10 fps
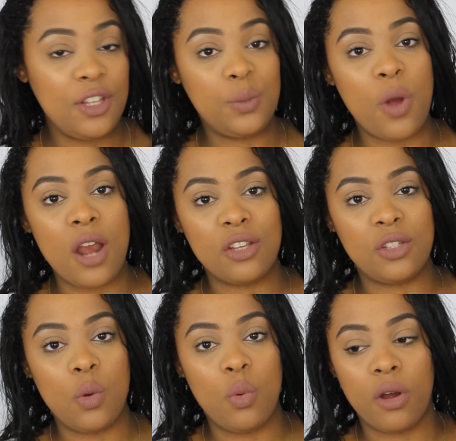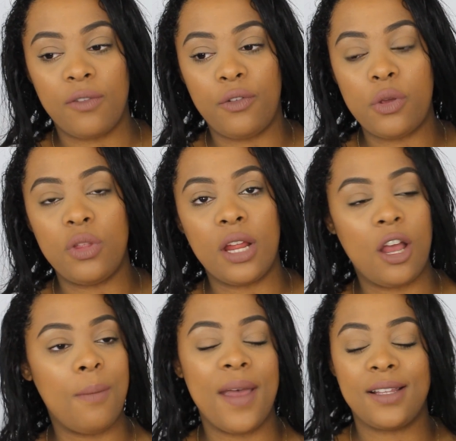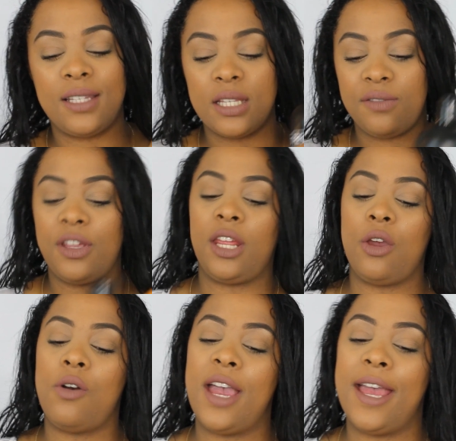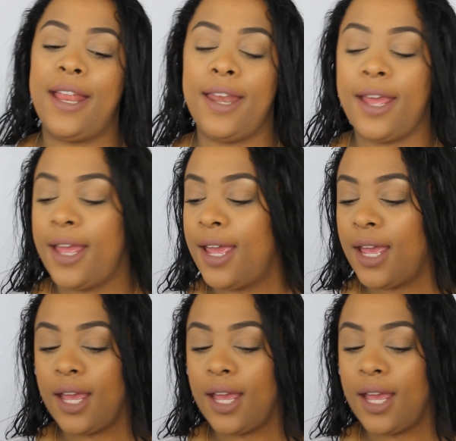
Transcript: if these products don't work for you, then come back to this video and